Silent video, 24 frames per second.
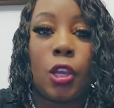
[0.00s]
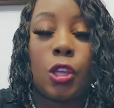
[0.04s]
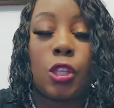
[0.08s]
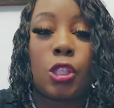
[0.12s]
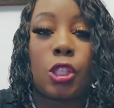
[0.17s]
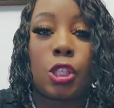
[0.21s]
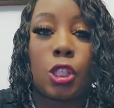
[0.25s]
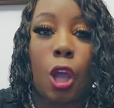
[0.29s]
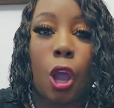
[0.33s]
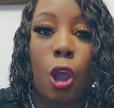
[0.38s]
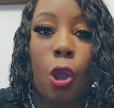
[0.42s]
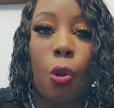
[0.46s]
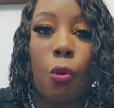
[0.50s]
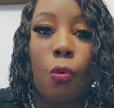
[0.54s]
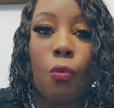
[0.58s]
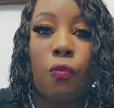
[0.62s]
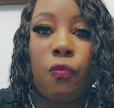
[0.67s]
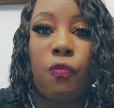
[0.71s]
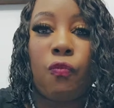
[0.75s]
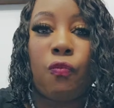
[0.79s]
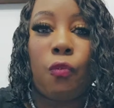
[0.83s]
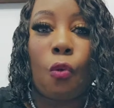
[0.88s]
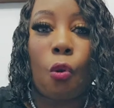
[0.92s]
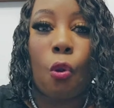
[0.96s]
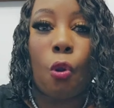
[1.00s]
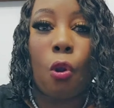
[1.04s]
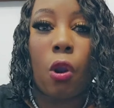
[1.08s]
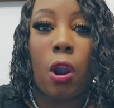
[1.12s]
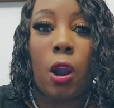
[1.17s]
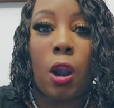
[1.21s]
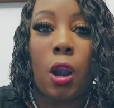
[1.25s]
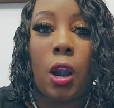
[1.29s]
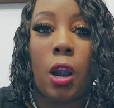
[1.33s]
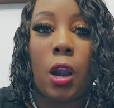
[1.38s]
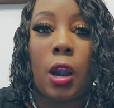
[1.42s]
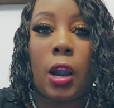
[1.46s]
So
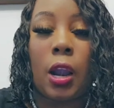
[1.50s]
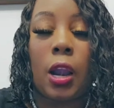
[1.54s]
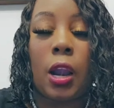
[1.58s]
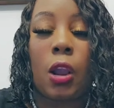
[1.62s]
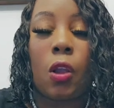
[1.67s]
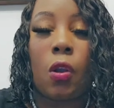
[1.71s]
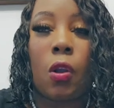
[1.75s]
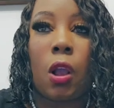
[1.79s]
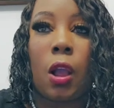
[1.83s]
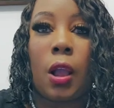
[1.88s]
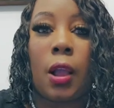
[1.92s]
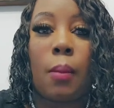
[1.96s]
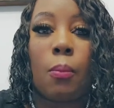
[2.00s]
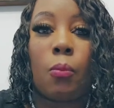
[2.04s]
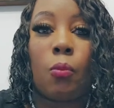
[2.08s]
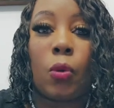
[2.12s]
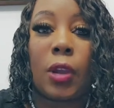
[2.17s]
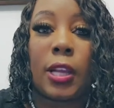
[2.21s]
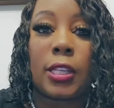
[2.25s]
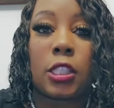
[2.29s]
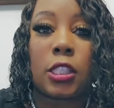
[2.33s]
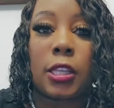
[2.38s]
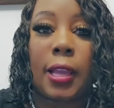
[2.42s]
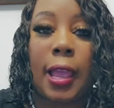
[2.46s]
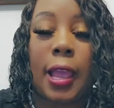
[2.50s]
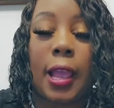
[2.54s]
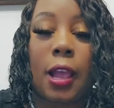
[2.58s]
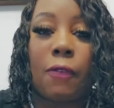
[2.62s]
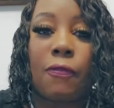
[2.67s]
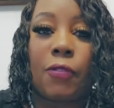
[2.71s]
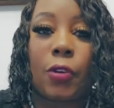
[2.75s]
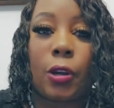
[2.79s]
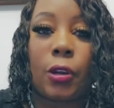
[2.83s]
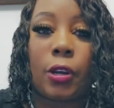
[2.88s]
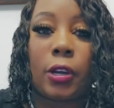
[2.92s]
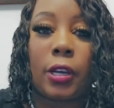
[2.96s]
for one
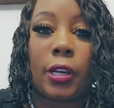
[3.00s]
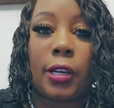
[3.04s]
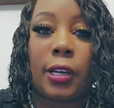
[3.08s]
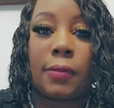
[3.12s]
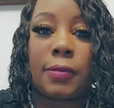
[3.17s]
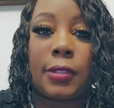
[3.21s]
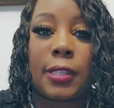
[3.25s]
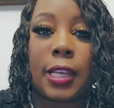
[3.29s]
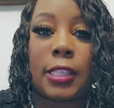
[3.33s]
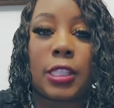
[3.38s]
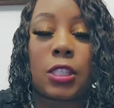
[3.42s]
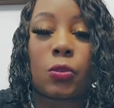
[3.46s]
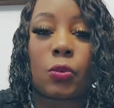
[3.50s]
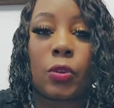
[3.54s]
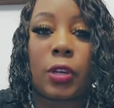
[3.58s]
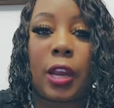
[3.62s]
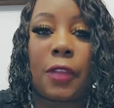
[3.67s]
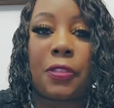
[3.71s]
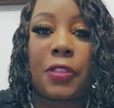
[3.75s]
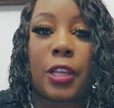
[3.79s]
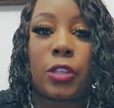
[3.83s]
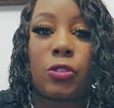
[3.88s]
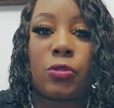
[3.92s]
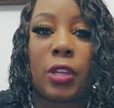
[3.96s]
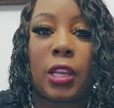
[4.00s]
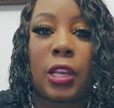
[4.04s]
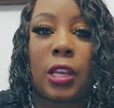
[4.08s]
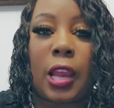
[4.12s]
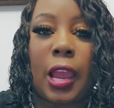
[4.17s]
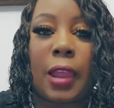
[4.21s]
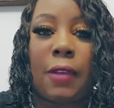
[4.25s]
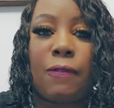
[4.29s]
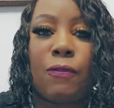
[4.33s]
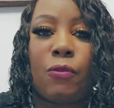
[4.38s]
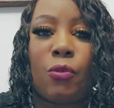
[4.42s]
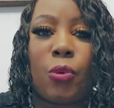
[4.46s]
child for earned income tax credit, I think you get
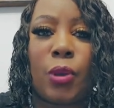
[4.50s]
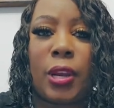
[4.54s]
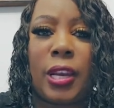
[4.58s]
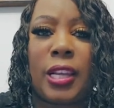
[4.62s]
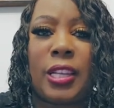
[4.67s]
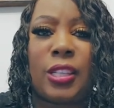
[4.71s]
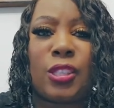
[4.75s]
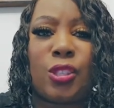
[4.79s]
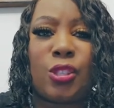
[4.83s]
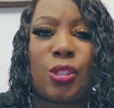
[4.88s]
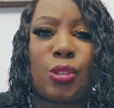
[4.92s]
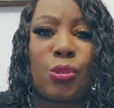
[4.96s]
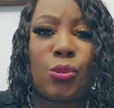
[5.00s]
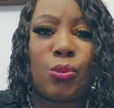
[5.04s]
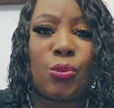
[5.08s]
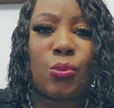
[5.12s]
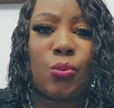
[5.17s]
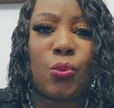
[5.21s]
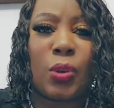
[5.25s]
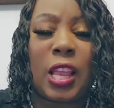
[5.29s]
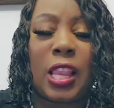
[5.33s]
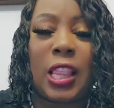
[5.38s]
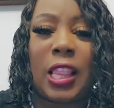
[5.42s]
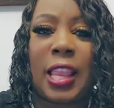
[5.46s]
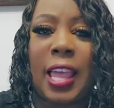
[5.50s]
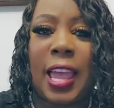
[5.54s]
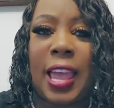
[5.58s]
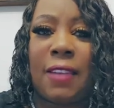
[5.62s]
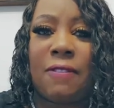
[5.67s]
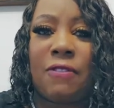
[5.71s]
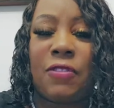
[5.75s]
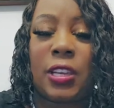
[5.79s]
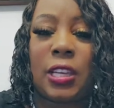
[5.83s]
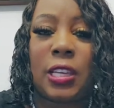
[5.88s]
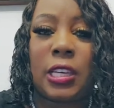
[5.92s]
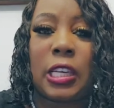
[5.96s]
like
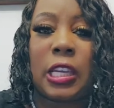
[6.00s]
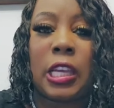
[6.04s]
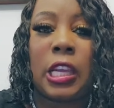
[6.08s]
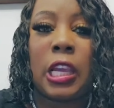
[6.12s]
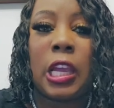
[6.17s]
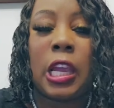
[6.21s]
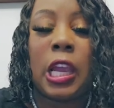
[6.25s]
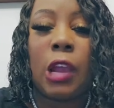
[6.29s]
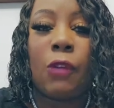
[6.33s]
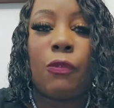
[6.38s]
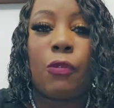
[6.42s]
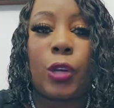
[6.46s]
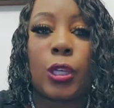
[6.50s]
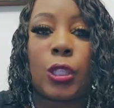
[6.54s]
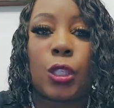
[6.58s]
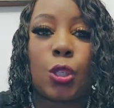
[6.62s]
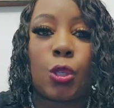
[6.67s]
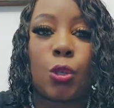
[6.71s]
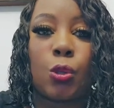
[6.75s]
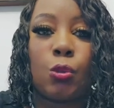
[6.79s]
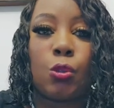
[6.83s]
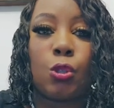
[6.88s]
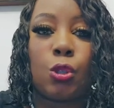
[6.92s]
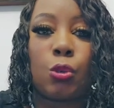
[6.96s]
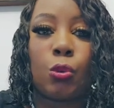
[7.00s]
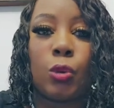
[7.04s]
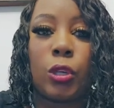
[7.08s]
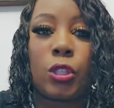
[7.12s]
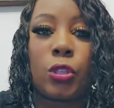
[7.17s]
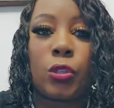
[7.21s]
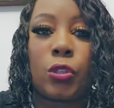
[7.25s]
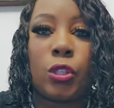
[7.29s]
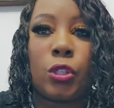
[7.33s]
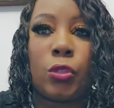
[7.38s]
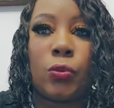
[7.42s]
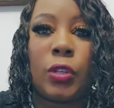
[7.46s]
42.11. For two
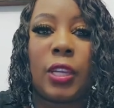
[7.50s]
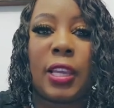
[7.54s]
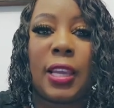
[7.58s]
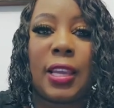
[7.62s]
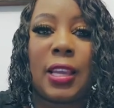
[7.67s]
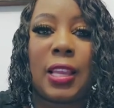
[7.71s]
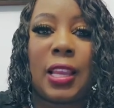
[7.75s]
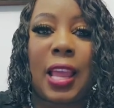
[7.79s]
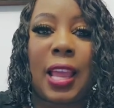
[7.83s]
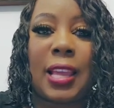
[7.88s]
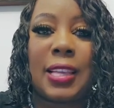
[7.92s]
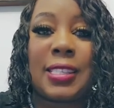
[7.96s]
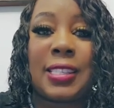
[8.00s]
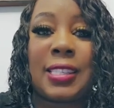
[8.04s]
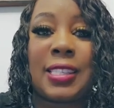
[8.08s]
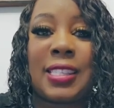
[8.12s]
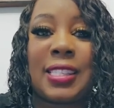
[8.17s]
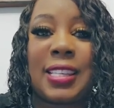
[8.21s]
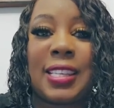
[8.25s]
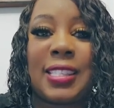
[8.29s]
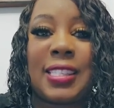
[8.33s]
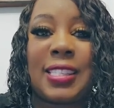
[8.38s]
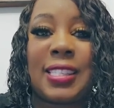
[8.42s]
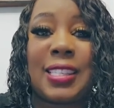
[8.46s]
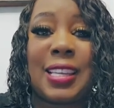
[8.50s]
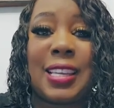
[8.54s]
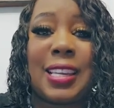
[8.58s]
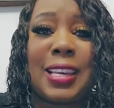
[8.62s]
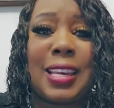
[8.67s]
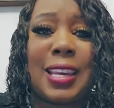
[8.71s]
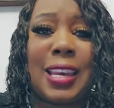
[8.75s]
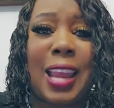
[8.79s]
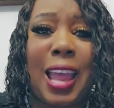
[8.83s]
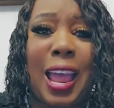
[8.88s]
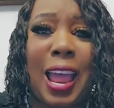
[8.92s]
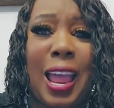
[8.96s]
children, you get like
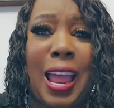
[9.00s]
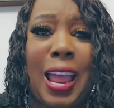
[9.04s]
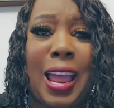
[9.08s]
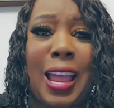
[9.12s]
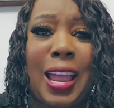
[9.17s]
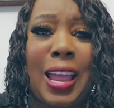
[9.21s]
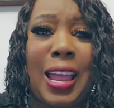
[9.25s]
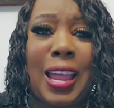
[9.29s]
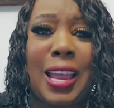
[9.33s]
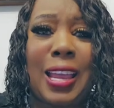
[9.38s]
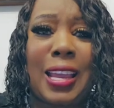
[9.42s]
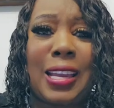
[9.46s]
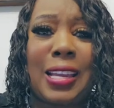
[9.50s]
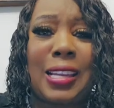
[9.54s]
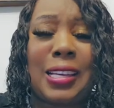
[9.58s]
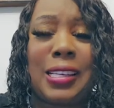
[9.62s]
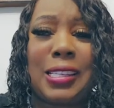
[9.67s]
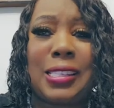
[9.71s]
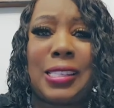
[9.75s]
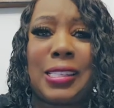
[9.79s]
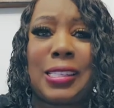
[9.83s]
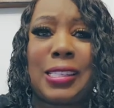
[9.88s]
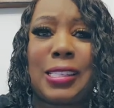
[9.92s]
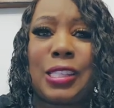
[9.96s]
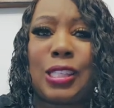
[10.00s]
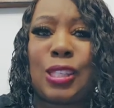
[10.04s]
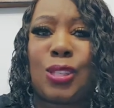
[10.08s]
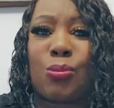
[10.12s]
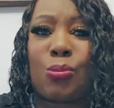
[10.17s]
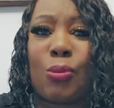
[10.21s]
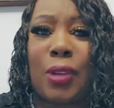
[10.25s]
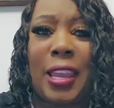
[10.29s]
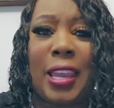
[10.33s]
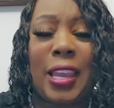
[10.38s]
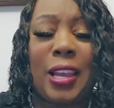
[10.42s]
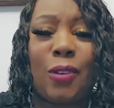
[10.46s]

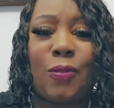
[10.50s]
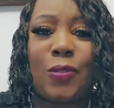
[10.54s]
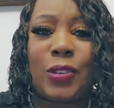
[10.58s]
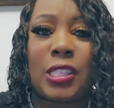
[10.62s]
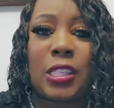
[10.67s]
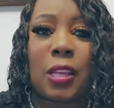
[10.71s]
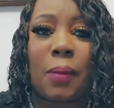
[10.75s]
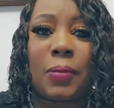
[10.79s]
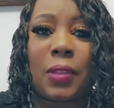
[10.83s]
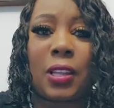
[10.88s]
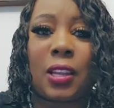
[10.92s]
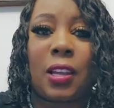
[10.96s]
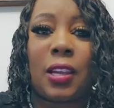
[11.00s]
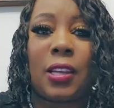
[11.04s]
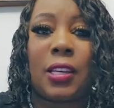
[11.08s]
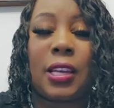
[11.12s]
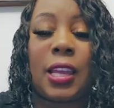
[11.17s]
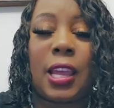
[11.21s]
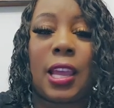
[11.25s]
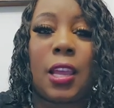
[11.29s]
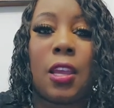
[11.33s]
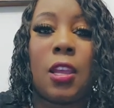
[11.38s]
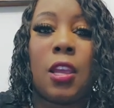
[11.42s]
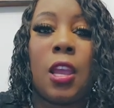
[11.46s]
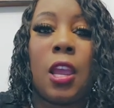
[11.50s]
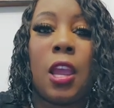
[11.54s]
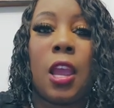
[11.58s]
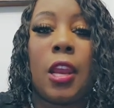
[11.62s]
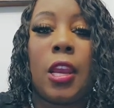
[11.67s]
69.12 or something like that.